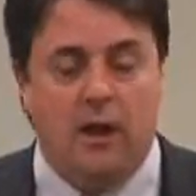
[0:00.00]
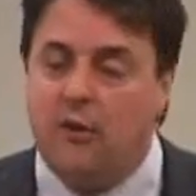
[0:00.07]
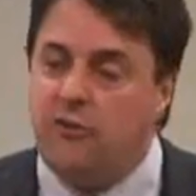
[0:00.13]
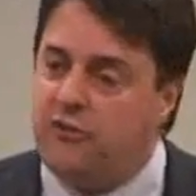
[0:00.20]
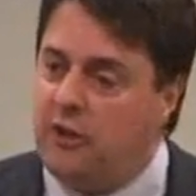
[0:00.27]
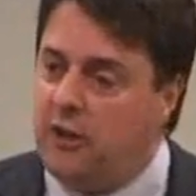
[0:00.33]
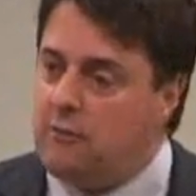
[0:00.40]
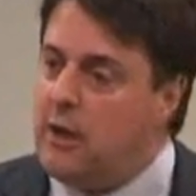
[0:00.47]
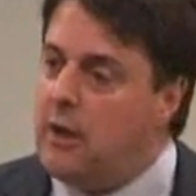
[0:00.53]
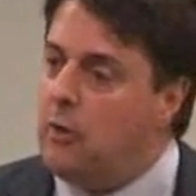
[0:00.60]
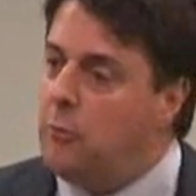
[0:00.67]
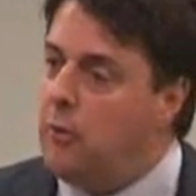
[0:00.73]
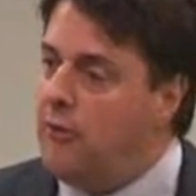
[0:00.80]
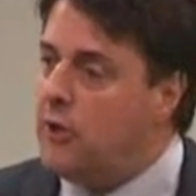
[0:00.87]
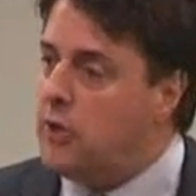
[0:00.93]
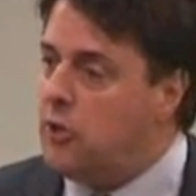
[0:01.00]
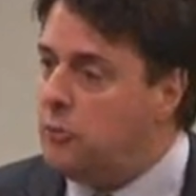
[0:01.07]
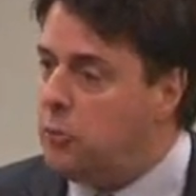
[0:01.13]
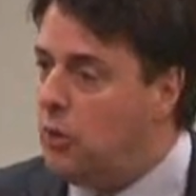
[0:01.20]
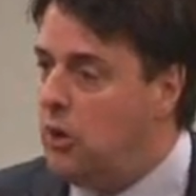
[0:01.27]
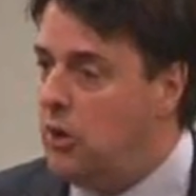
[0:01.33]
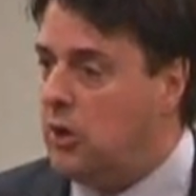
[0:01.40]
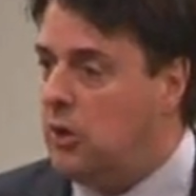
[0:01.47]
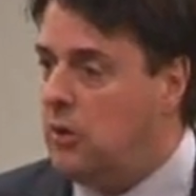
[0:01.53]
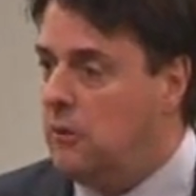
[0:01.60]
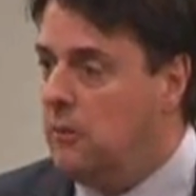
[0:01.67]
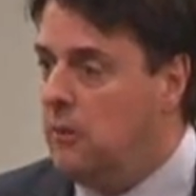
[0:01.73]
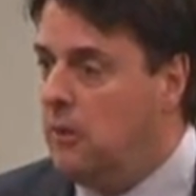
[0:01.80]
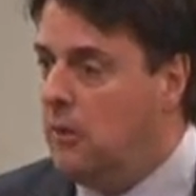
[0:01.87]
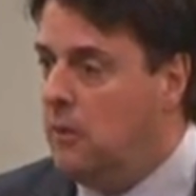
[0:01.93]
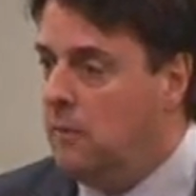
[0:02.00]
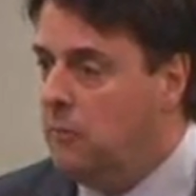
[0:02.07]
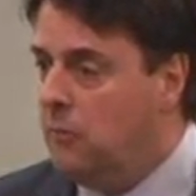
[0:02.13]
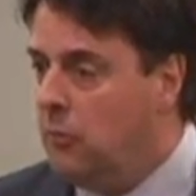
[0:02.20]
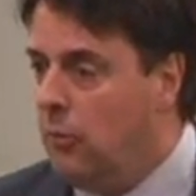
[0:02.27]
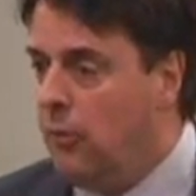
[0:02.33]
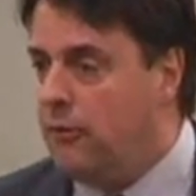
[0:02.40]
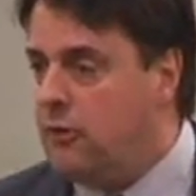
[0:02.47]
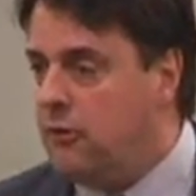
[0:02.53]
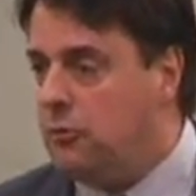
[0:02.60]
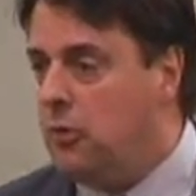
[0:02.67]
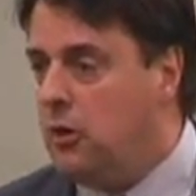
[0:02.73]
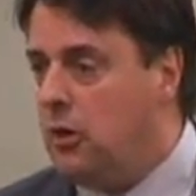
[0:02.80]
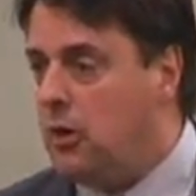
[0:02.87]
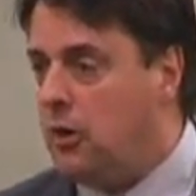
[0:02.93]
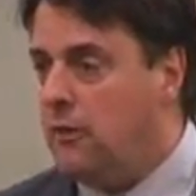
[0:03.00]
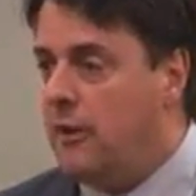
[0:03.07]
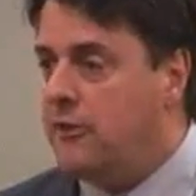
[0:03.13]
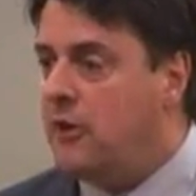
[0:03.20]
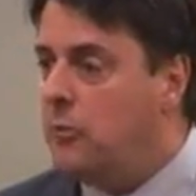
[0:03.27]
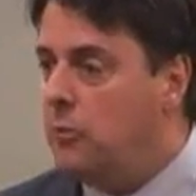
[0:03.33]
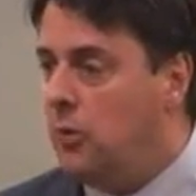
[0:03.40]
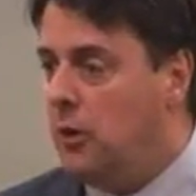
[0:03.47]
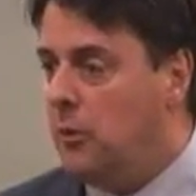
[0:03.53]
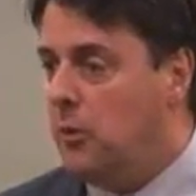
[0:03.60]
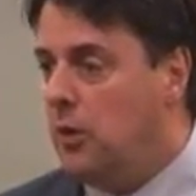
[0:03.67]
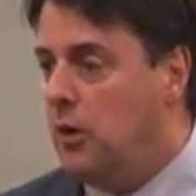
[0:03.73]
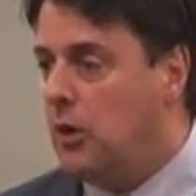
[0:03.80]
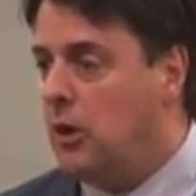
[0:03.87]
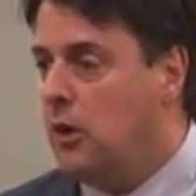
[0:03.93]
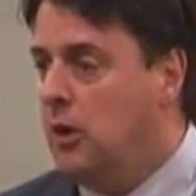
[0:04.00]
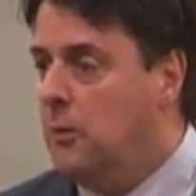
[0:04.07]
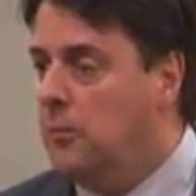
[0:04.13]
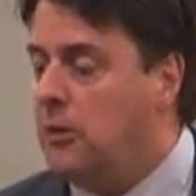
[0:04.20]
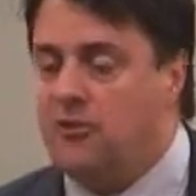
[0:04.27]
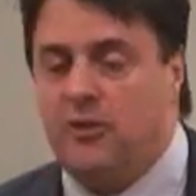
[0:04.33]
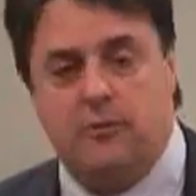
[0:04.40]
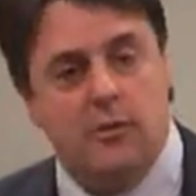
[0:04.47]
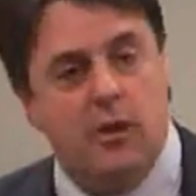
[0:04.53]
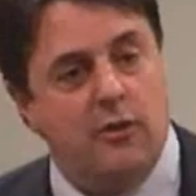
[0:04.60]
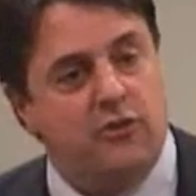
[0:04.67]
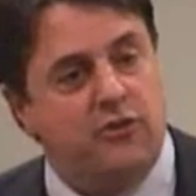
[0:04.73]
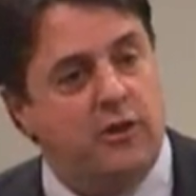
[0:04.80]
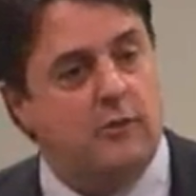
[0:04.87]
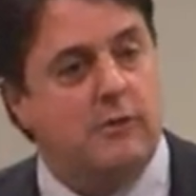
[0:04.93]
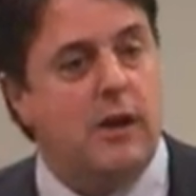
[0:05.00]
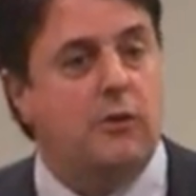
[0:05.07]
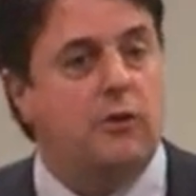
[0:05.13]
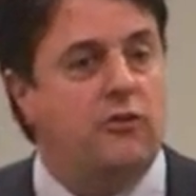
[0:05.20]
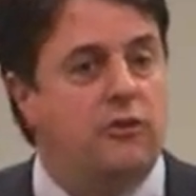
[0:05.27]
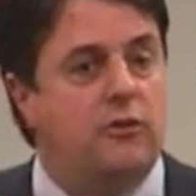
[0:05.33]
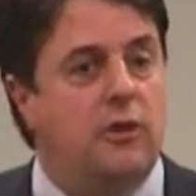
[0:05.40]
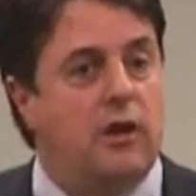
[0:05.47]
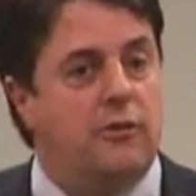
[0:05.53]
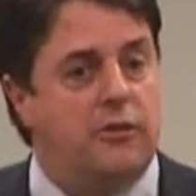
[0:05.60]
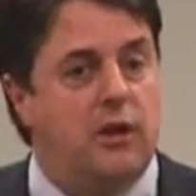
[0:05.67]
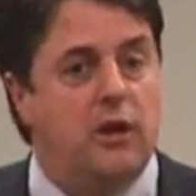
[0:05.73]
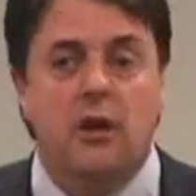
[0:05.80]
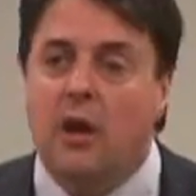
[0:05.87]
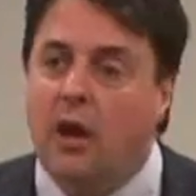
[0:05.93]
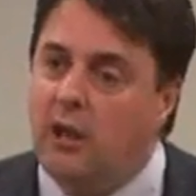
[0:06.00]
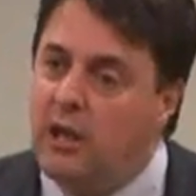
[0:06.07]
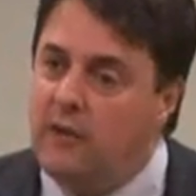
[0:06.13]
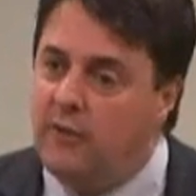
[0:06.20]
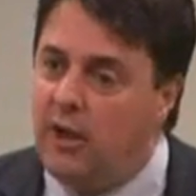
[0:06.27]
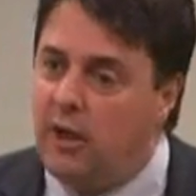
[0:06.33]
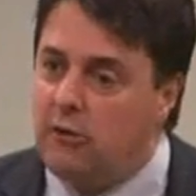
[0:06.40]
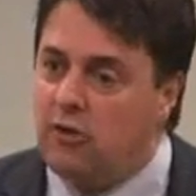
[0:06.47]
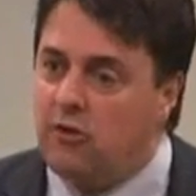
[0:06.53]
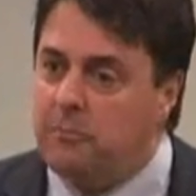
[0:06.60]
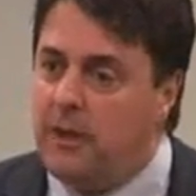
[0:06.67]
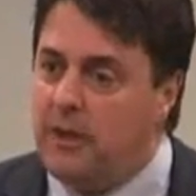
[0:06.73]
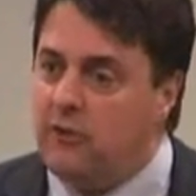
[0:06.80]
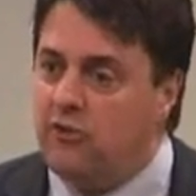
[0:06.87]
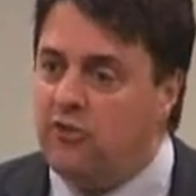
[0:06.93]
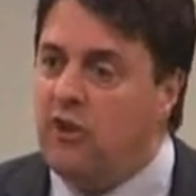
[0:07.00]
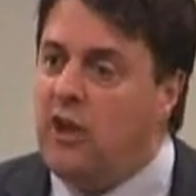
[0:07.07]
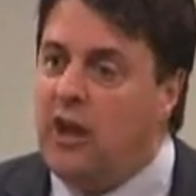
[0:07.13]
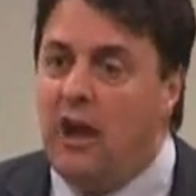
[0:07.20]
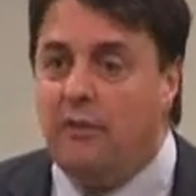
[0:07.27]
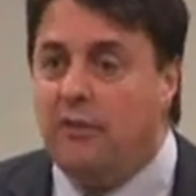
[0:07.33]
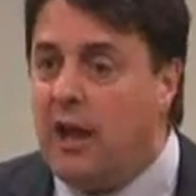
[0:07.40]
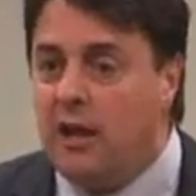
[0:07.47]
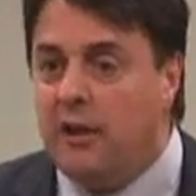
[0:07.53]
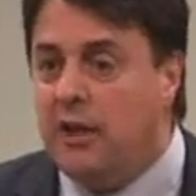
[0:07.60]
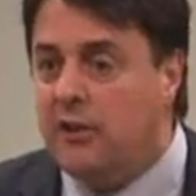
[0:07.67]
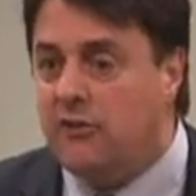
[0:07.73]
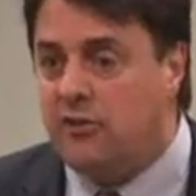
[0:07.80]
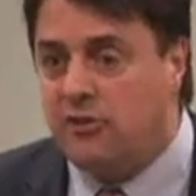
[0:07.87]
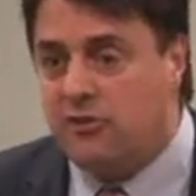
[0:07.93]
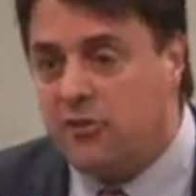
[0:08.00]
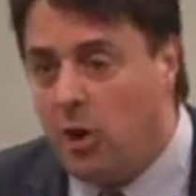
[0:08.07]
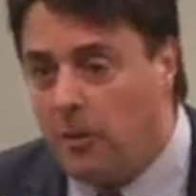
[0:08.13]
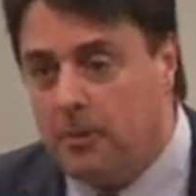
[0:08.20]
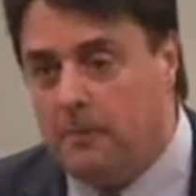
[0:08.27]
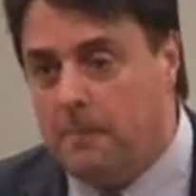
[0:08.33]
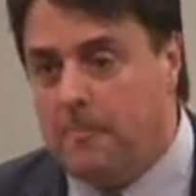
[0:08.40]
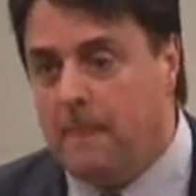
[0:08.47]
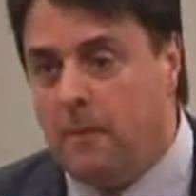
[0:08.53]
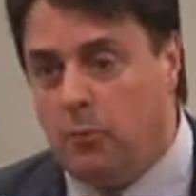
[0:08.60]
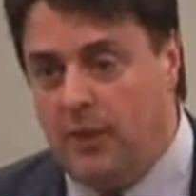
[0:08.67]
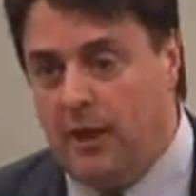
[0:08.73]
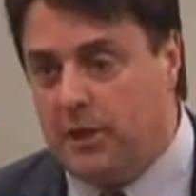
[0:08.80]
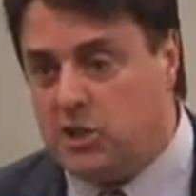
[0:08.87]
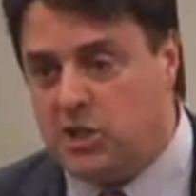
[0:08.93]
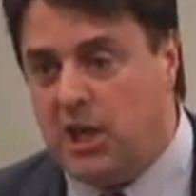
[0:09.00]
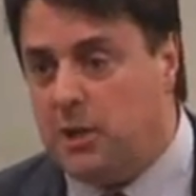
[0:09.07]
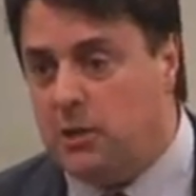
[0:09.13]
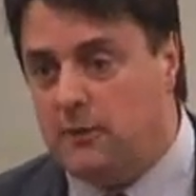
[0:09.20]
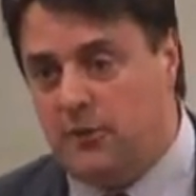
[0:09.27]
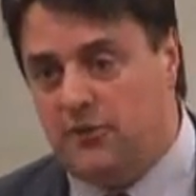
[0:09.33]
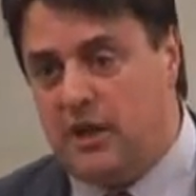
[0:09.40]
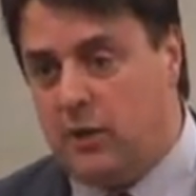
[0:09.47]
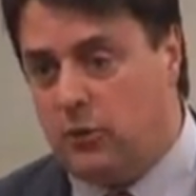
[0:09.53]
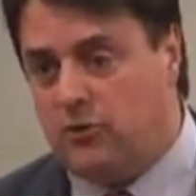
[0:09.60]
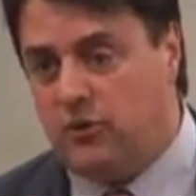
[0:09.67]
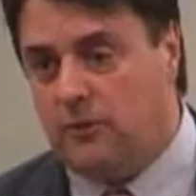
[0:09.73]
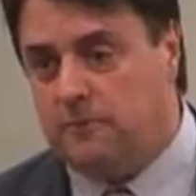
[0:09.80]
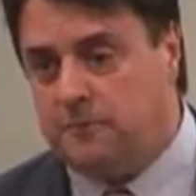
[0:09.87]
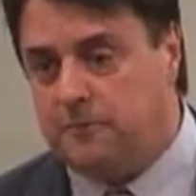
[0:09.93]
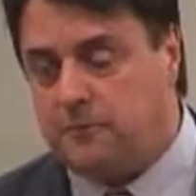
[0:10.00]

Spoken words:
and sit around when they could work. When there is work, they don't want to work because they'd rather sit around and do nothing and live at our expense. And that needs to stop, without a shadow of a doubt.